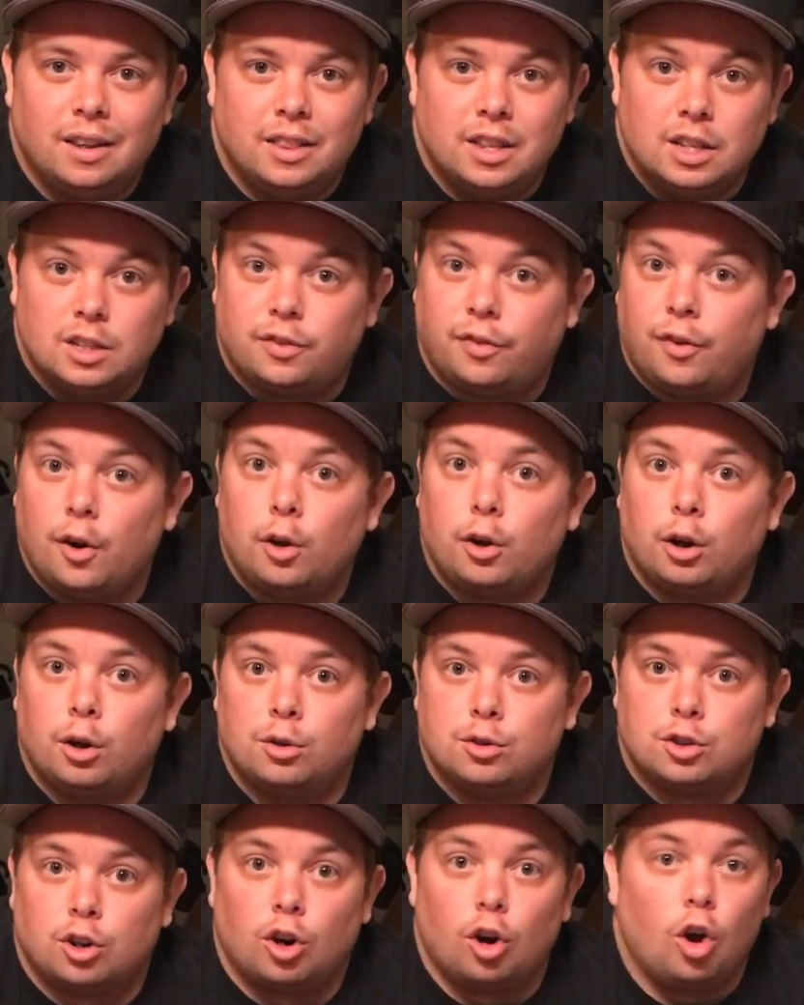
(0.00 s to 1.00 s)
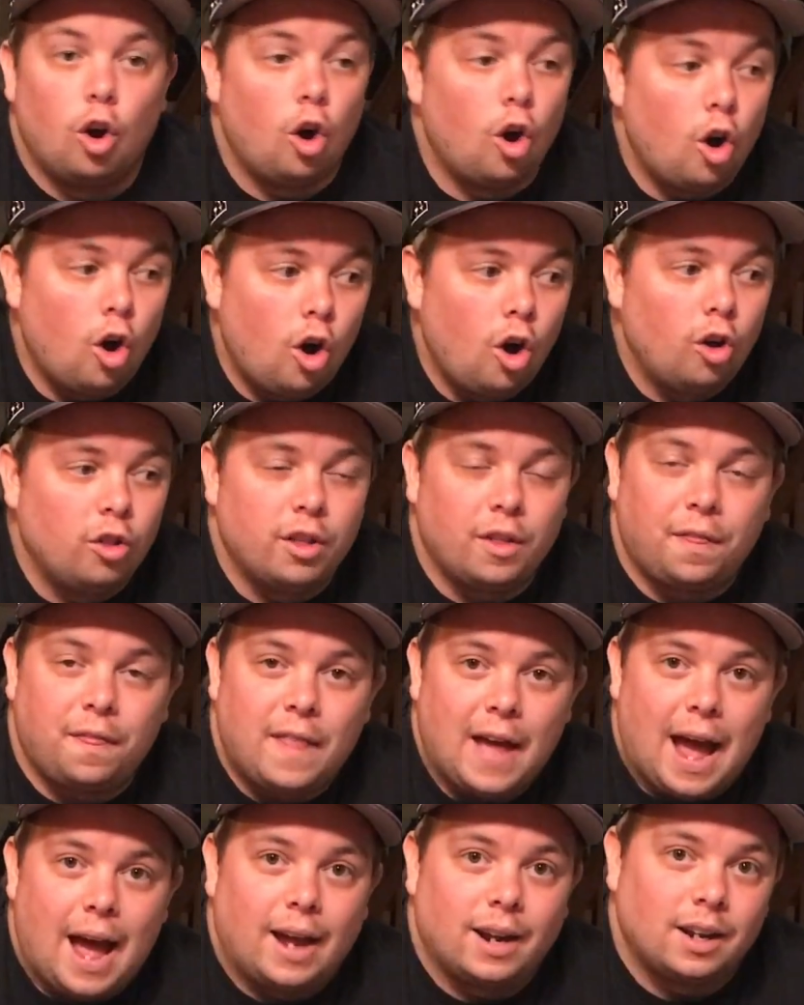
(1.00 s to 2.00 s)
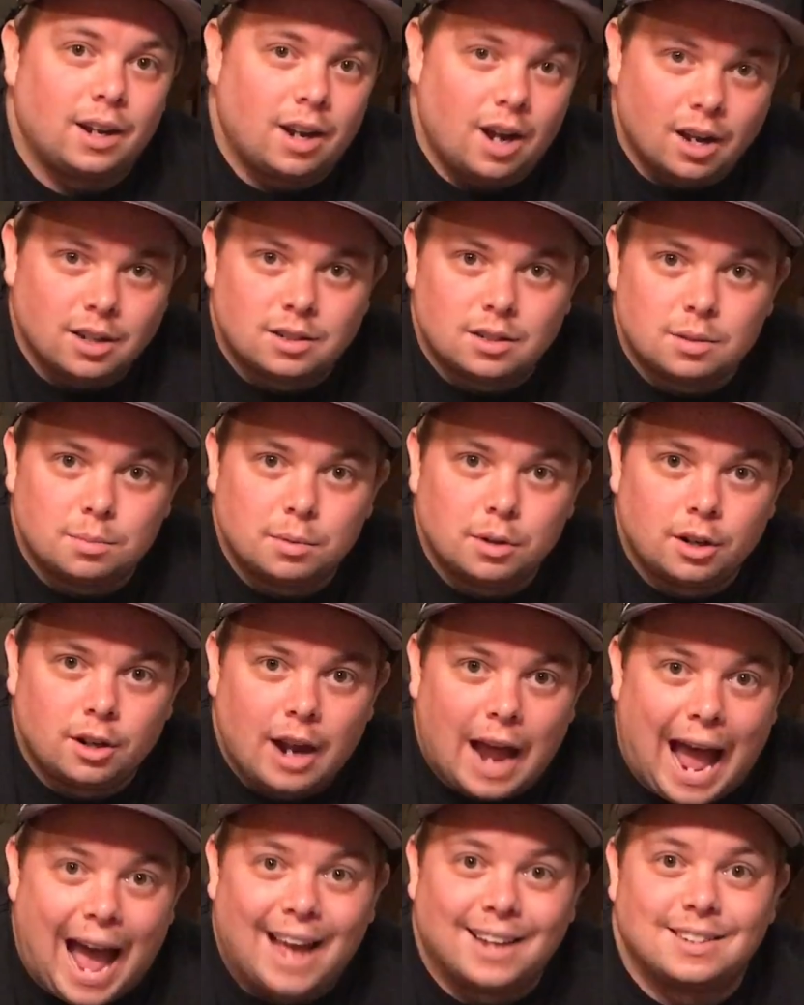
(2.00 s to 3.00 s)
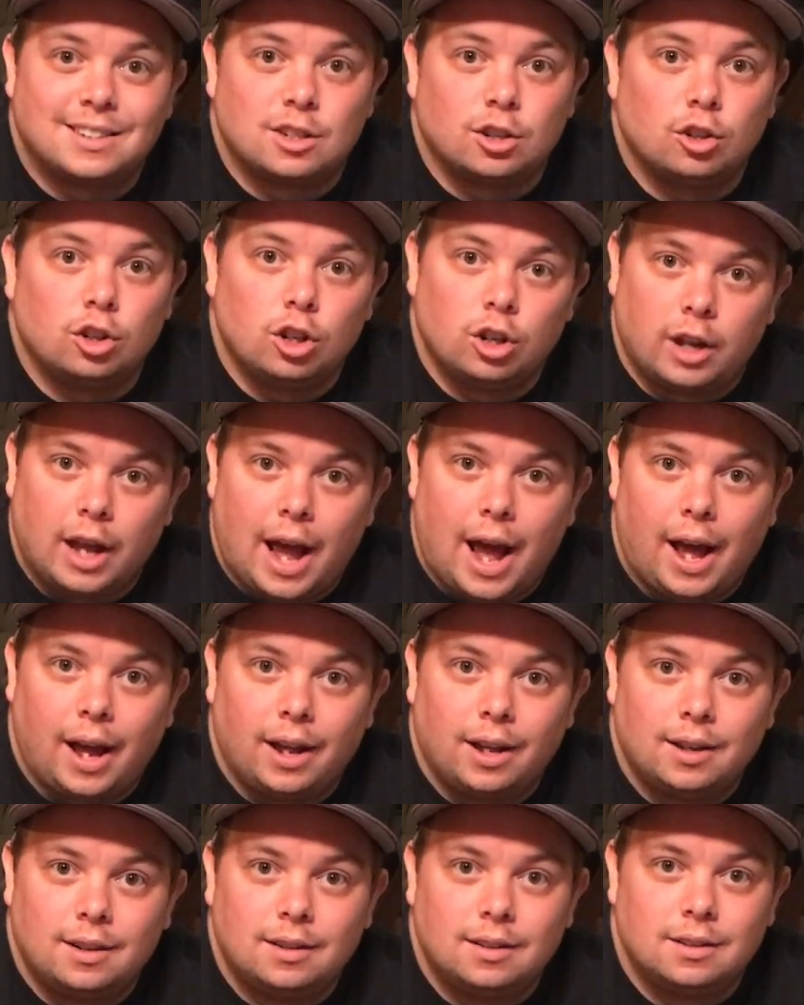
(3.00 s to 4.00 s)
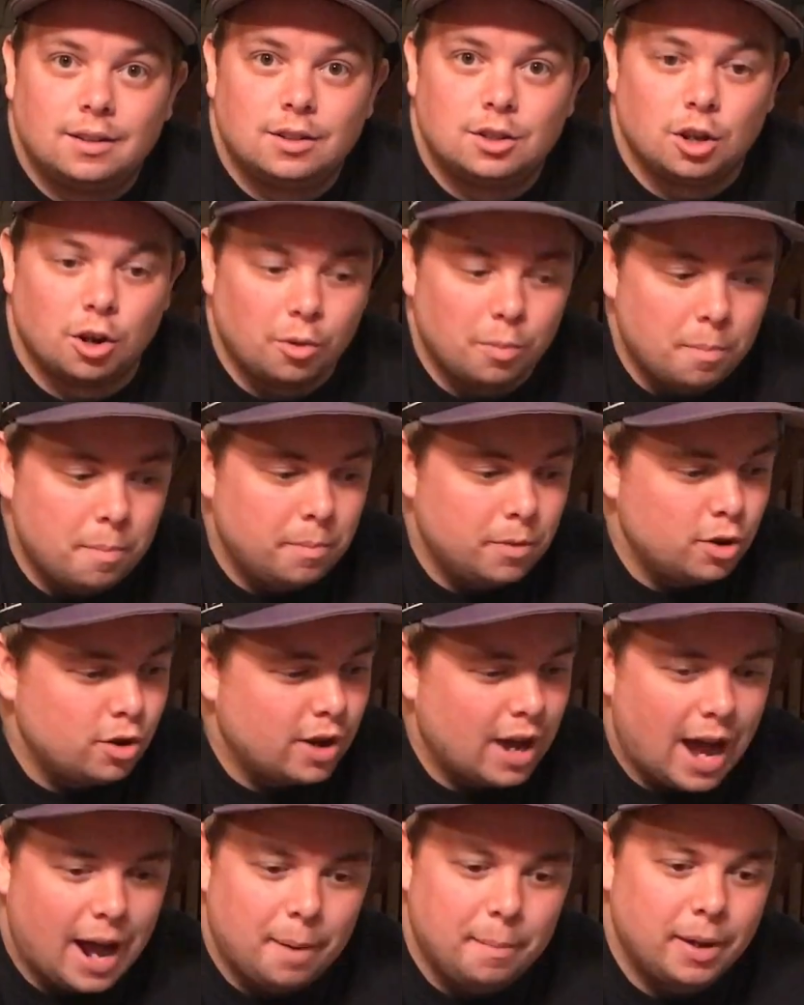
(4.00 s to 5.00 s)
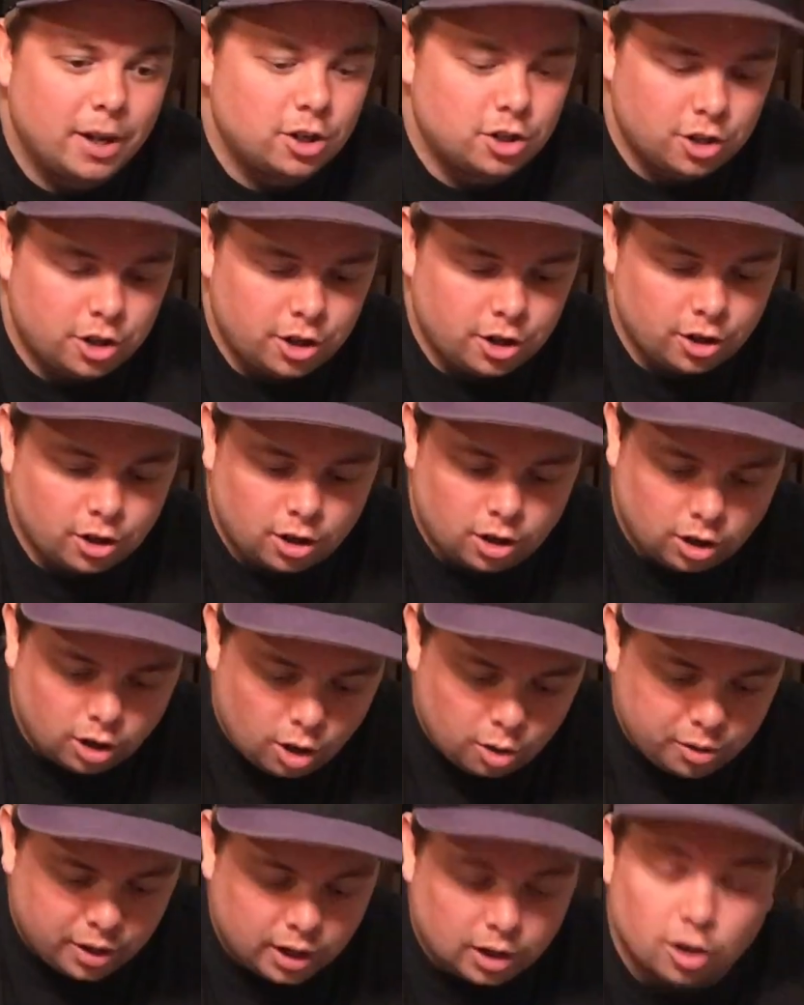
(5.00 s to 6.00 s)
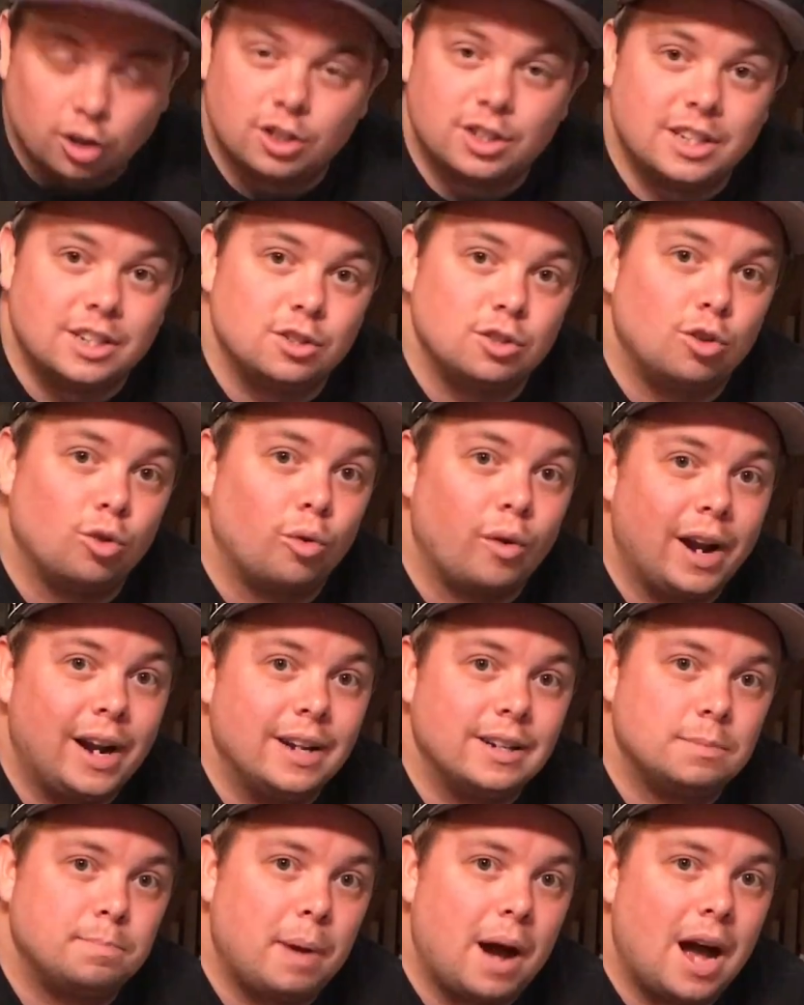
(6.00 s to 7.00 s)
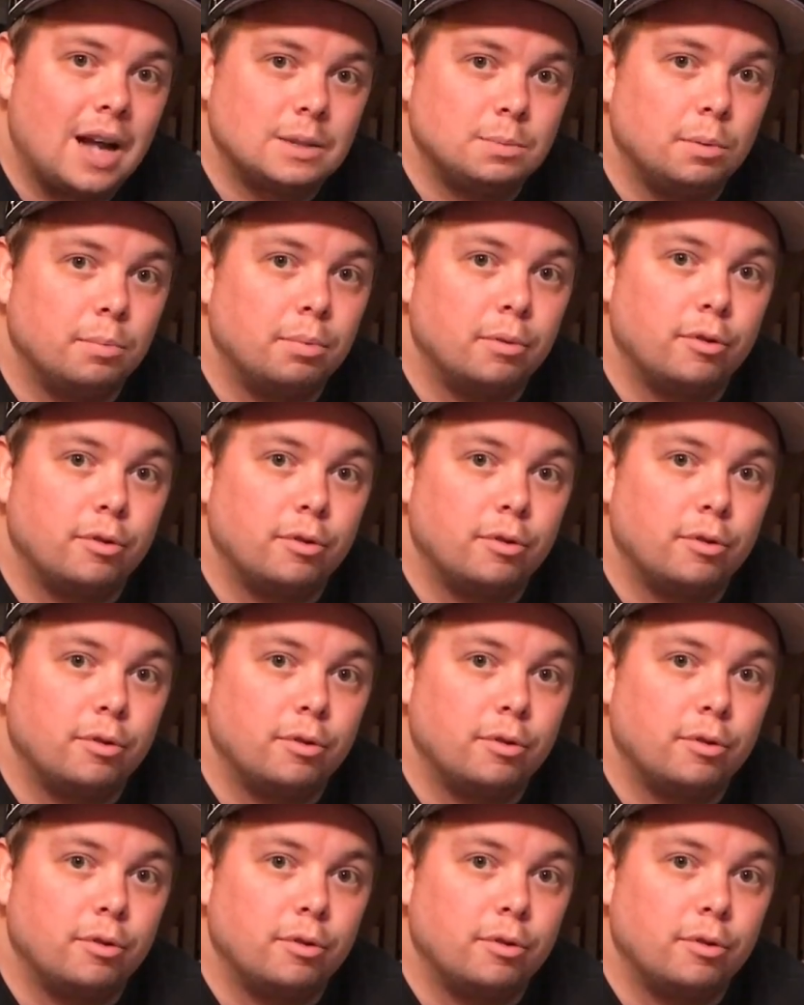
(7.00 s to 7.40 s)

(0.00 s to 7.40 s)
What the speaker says: these photos are all that customer has to look at. So you gotta make sure your clothing looks as great as possible